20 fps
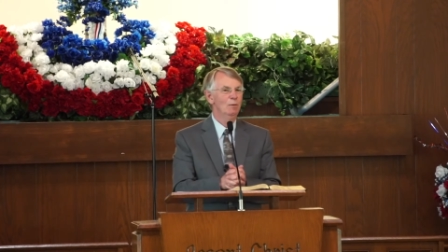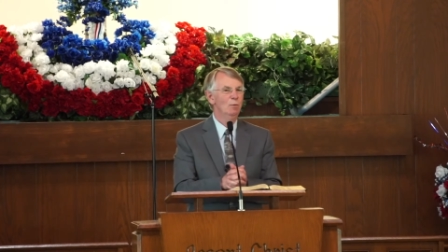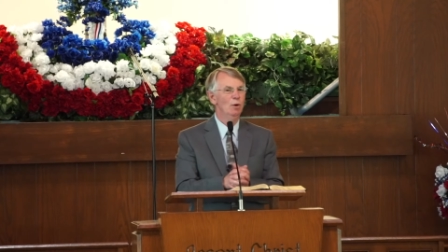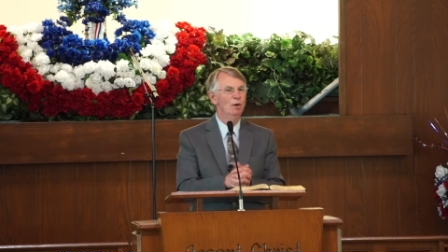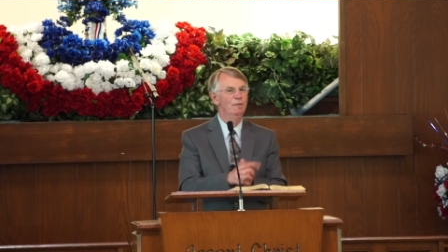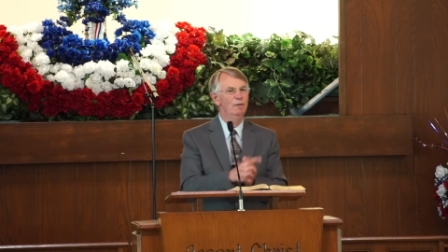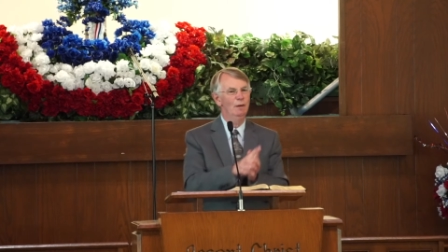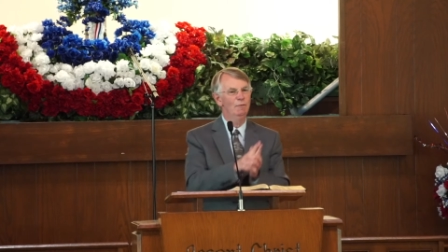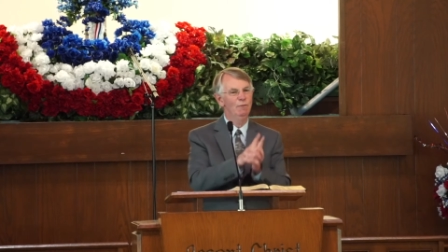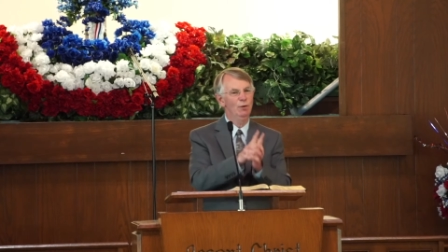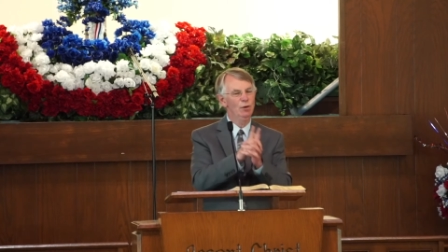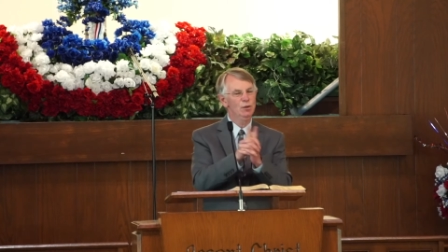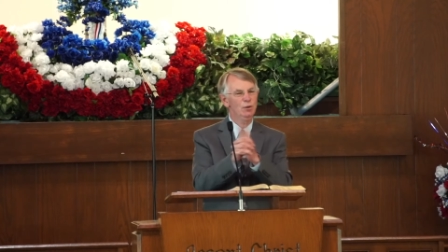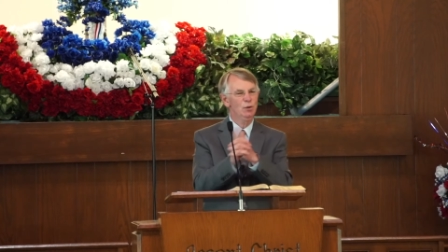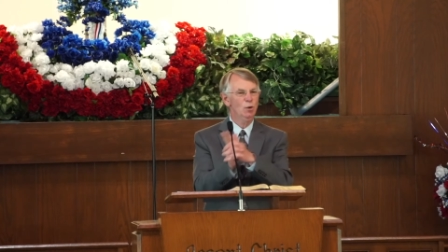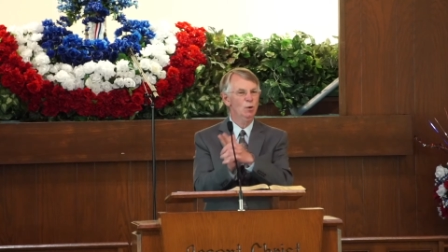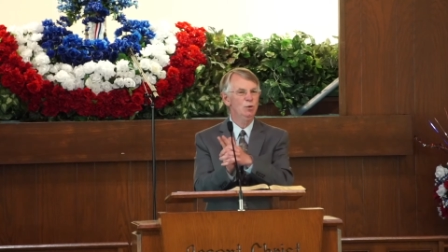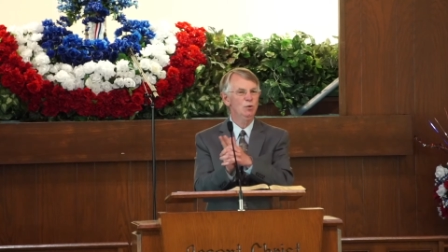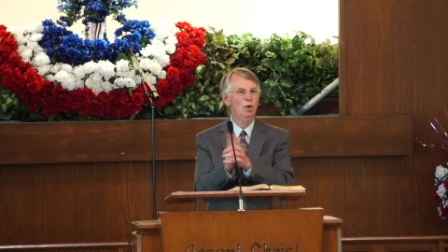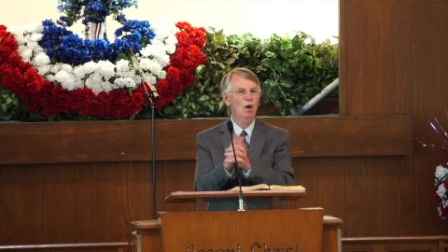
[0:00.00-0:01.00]
Well, that verse
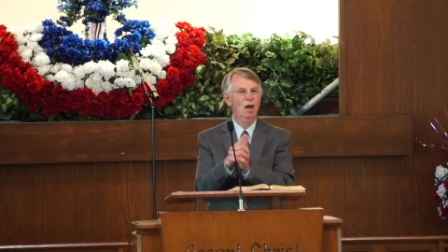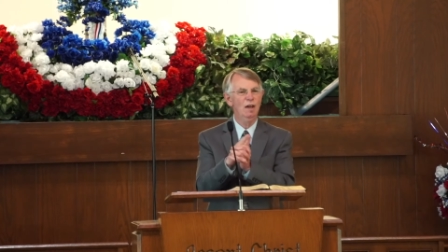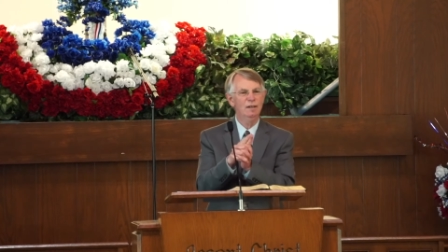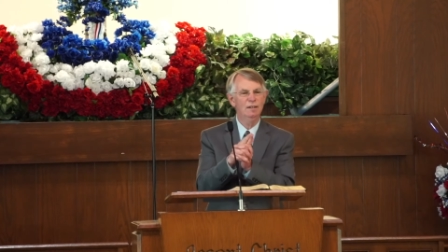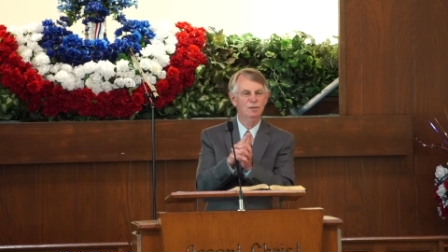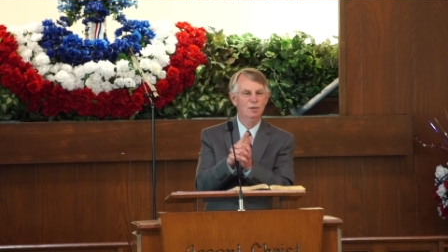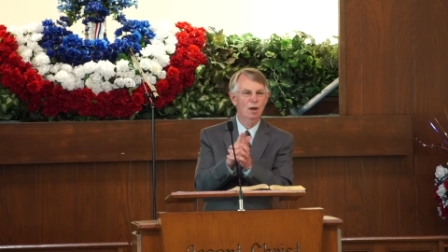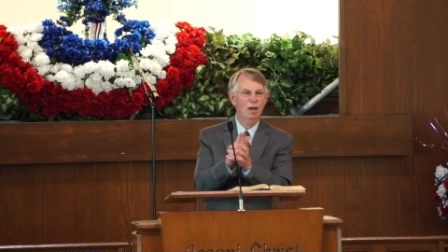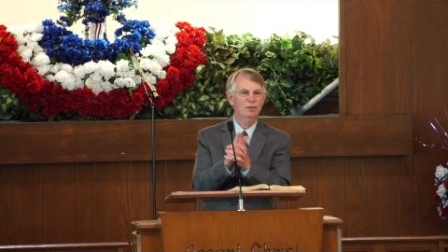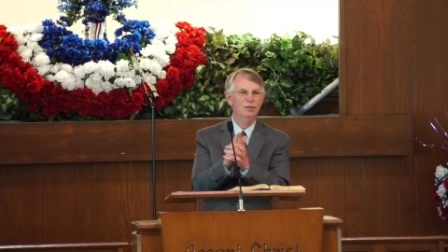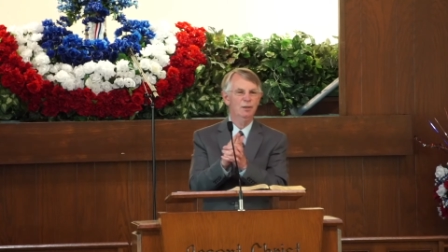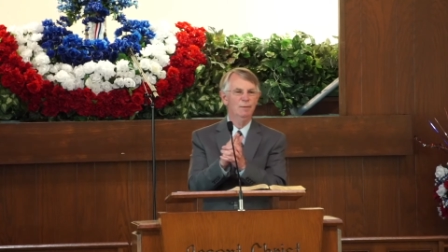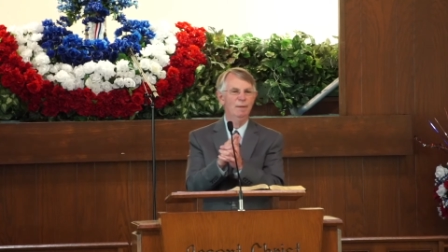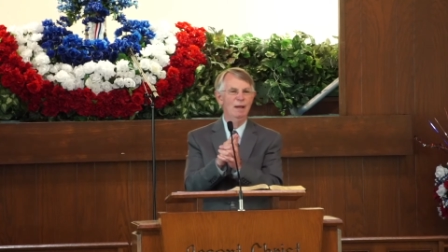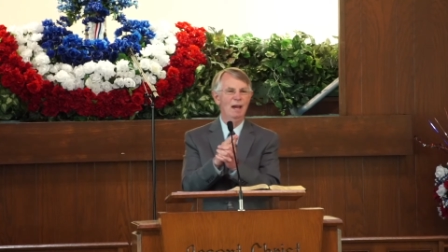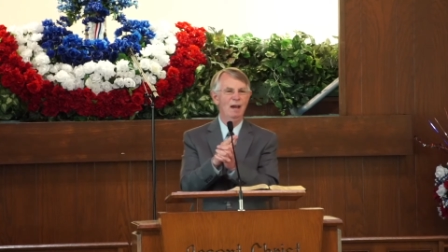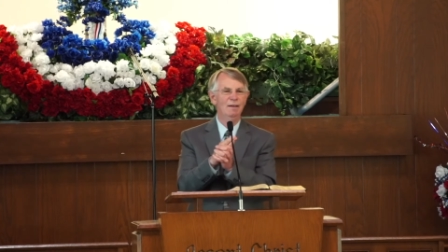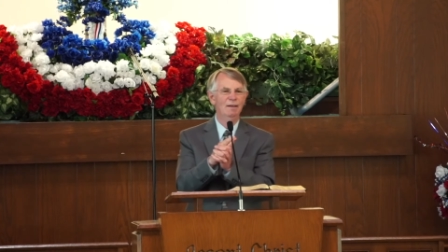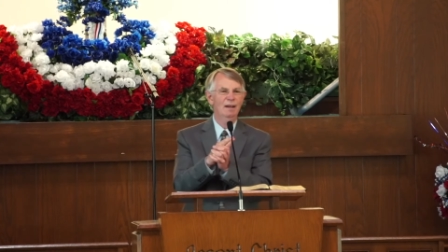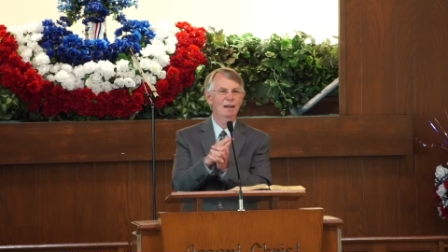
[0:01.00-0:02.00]
goes on and talks
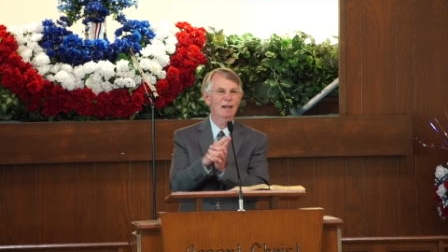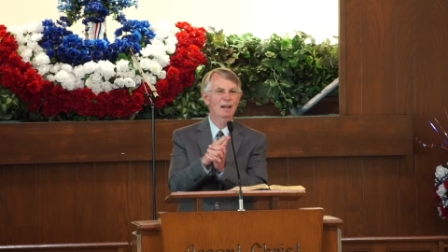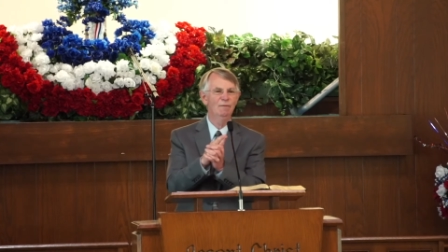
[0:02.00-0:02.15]
about,